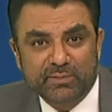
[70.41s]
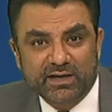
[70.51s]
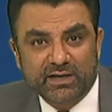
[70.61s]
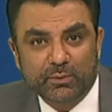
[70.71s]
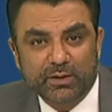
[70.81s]

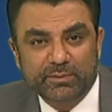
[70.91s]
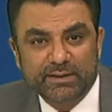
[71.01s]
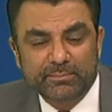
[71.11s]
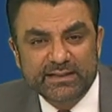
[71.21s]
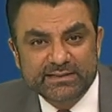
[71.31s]
Will be
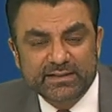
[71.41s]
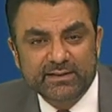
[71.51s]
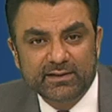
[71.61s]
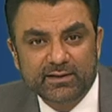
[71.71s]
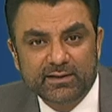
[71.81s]
meeting
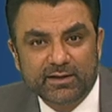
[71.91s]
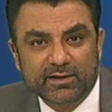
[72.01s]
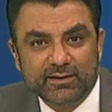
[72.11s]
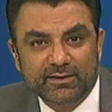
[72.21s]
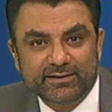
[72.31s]

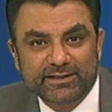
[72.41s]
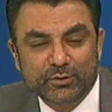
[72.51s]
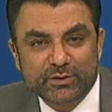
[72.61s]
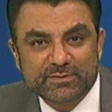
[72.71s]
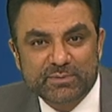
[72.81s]
the US
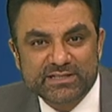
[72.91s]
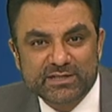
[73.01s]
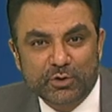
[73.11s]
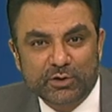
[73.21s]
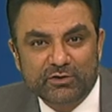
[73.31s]
President
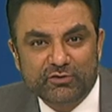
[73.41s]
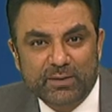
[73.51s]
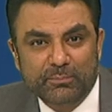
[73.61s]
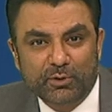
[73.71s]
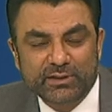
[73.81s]
Donald Trump on
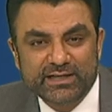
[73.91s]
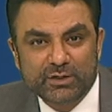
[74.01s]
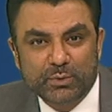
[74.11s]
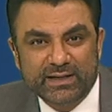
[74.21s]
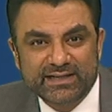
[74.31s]
the
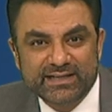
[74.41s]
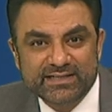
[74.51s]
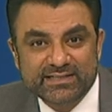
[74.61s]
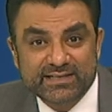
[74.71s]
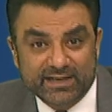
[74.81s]
22nd